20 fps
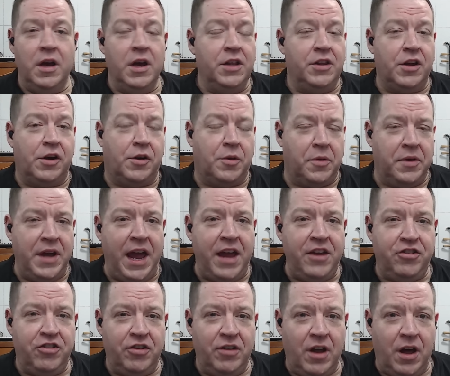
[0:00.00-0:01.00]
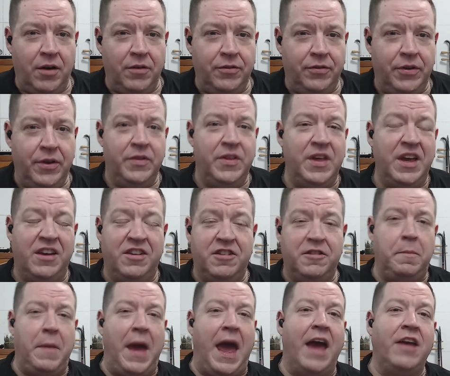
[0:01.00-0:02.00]
the creation of, the
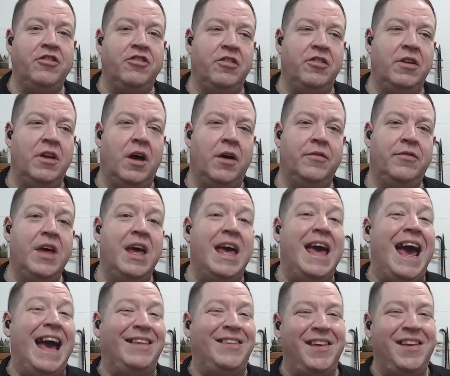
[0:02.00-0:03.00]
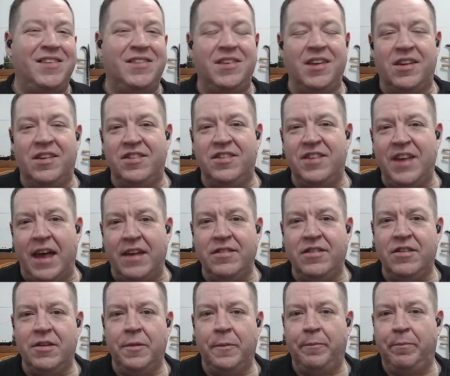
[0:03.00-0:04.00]
expansion of, and the
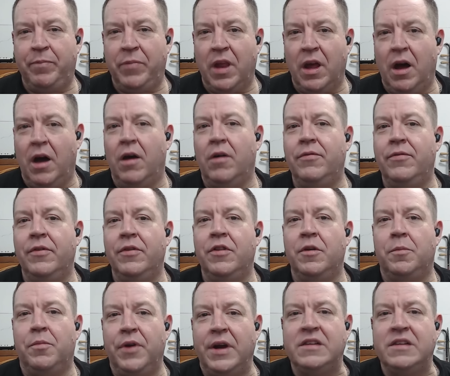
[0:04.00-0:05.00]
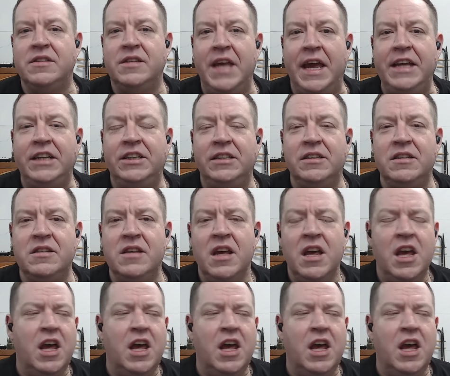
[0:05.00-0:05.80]
success of the BRICS nations,